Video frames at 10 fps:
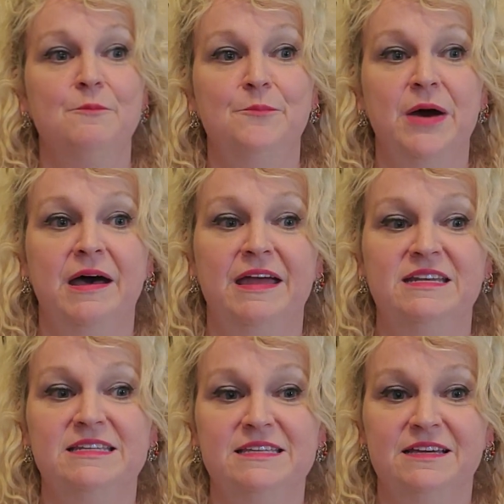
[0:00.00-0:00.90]

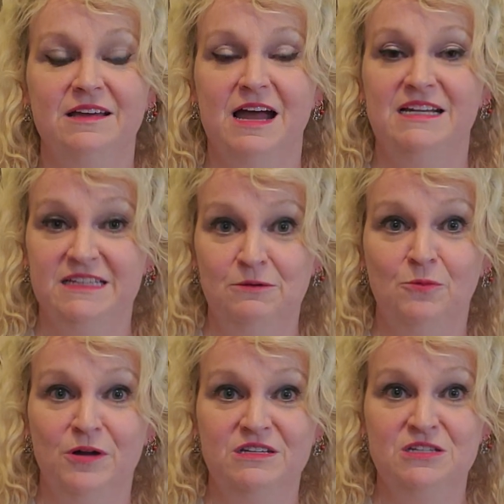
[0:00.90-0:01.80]
but I did
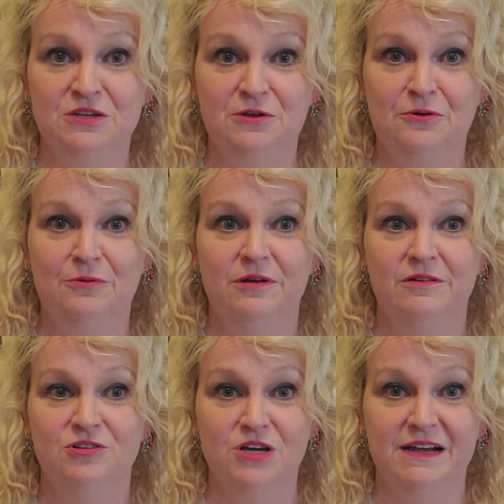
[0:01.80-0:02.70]
want to
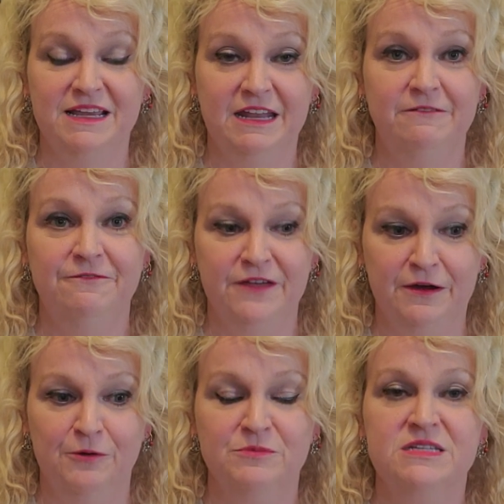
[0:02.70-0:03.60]
try to get it
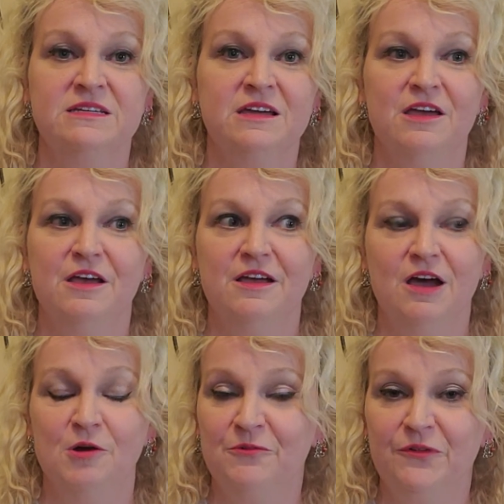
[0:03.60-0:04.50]
filmed.
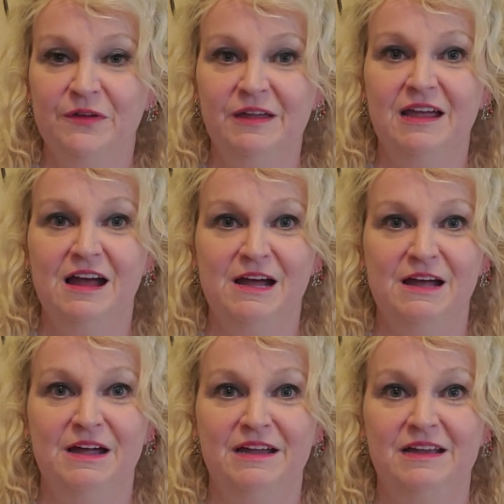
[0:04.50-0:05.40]
Hopefully
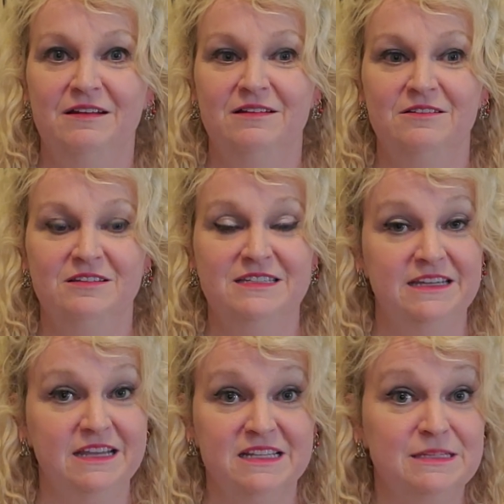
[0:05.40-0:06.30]
I
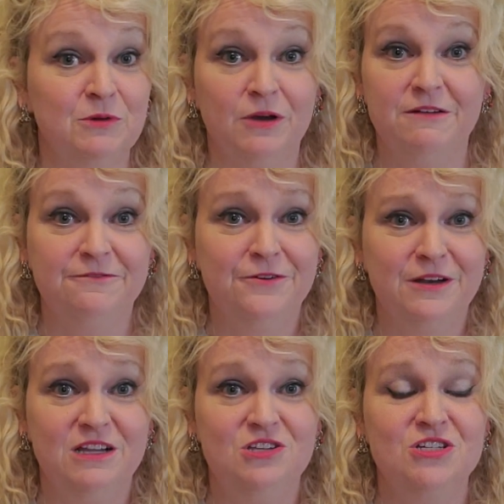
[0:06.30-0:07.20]
did get some great
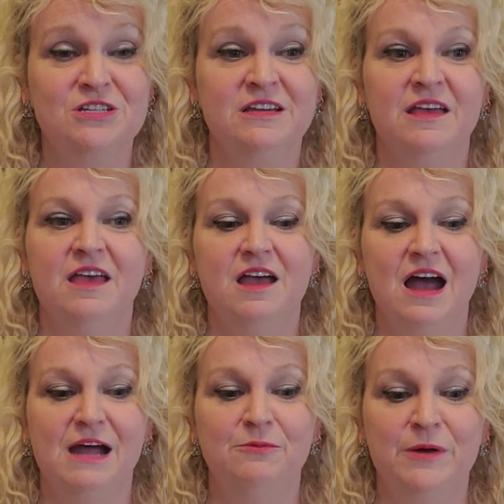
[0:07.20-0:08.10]
footage.
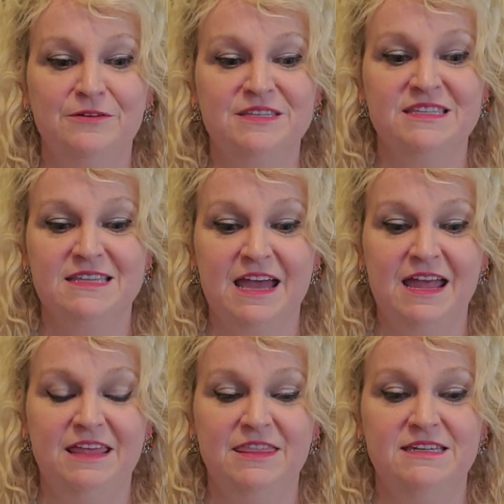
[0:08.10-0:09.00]
I will
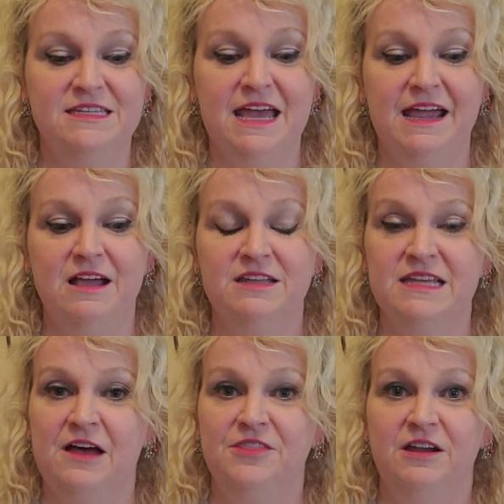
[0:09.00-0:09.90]
say the day I got
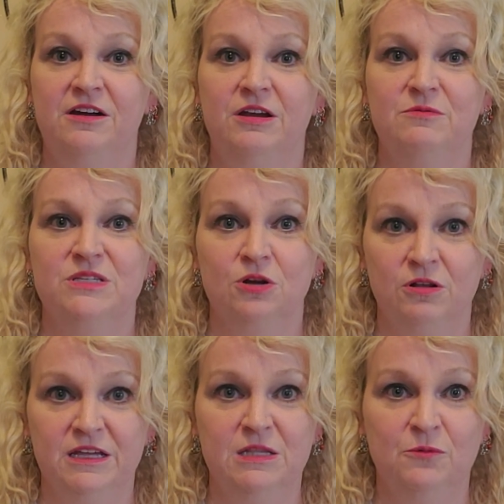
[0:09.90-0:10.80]
down there, it was
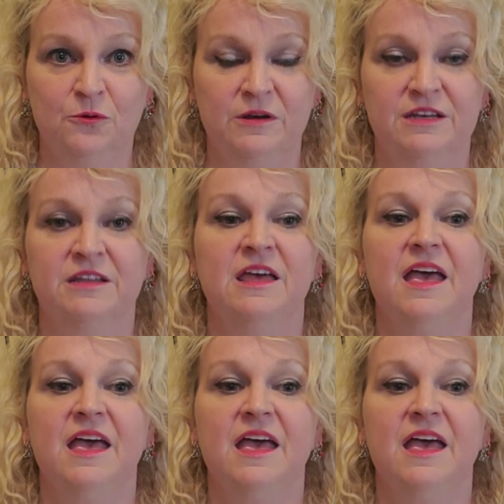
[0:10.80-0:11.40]
early in the morning